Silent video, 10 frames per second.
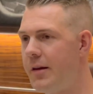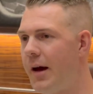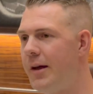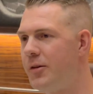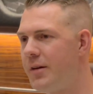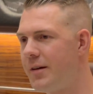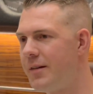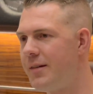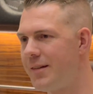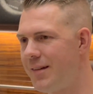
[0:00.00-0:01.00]
and I
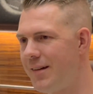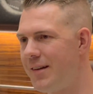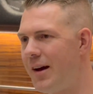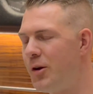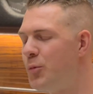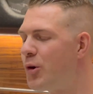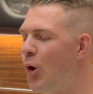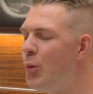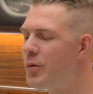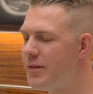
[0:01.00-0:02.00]
don't want to
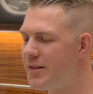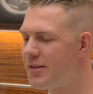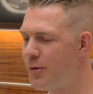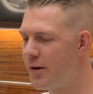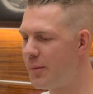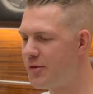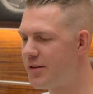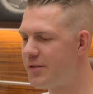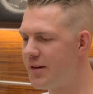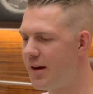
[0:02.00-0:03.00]
open this one. I'm
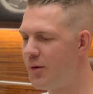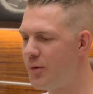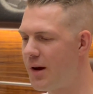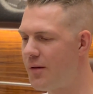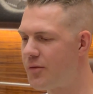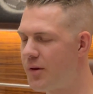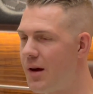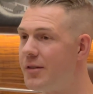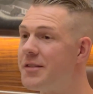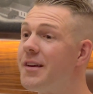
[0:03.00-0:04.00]
just saying we have to
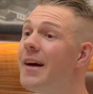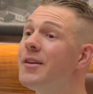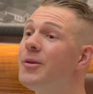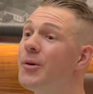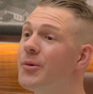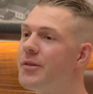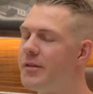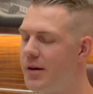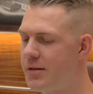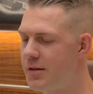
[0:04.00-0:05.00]
have a side note
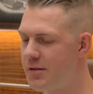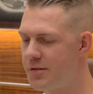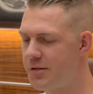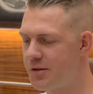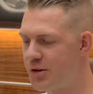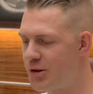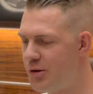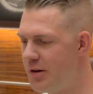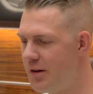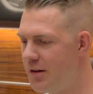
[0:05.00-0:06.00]
that there's
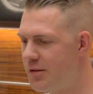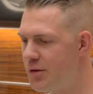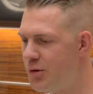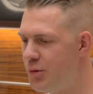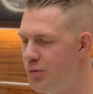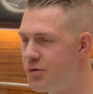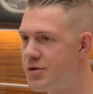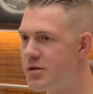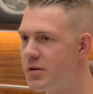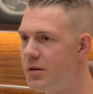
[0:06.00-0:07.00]
security is a
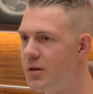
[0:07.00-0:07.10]
huge